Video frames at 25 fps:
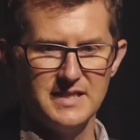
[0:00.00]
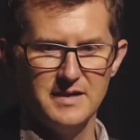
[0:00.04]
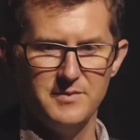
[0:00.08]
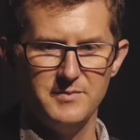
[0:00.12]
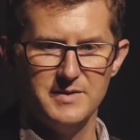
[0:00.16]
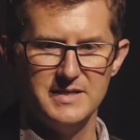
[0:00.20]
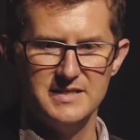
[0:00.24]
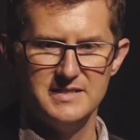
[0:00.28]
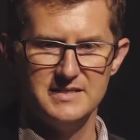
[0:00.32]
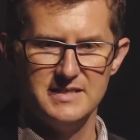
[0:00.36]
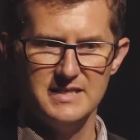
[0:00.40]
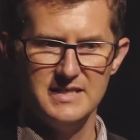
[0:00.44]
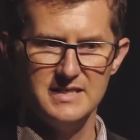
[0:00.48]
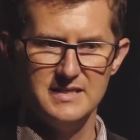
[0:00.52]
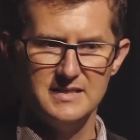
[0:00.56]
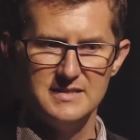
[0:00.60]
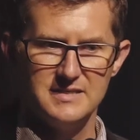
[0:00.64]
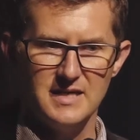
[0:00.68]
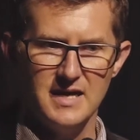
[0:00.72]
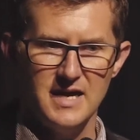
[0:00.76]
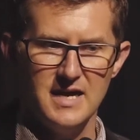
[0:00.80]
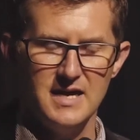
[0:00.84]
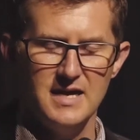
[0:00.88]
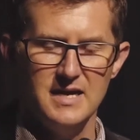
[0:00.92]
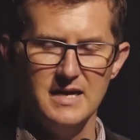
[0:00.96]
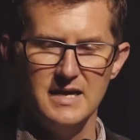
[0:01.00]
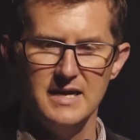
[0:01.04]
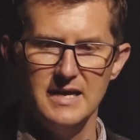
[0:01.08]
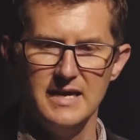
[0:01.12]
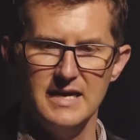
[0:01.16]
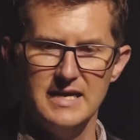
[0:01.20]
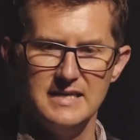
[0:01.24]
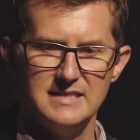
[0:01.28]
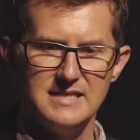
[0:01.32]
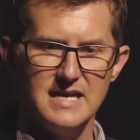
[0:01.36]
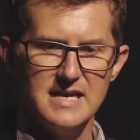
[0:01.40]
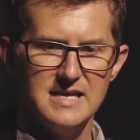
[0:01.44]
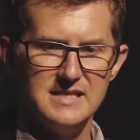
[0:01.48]
that we see is an
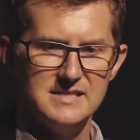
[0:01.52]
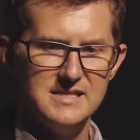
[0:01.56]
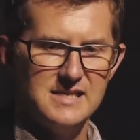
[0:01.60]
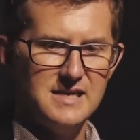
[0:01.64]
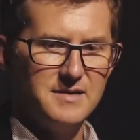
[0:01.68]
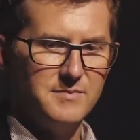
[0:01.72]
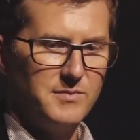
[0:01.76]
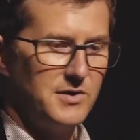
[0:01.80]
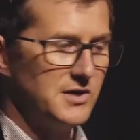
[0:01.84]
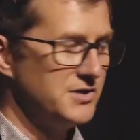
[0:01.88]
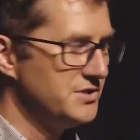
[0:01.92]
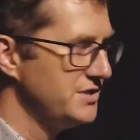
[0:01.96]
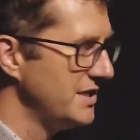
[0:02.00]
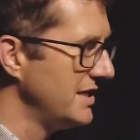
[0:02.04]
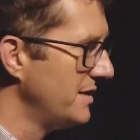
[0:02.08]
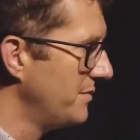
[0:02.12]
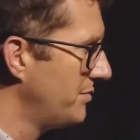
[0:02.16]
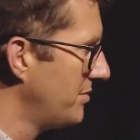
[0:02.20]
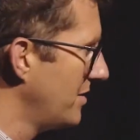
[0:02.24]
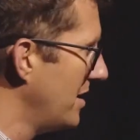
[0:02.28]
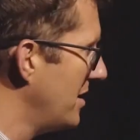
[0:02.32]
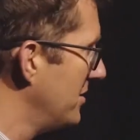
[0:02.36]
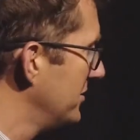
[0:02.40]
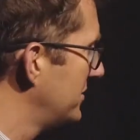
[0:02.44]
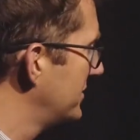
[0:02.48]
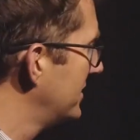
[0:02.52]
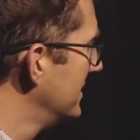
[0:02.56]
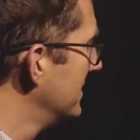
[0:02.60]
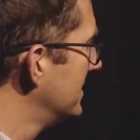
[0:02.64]
emerging approach.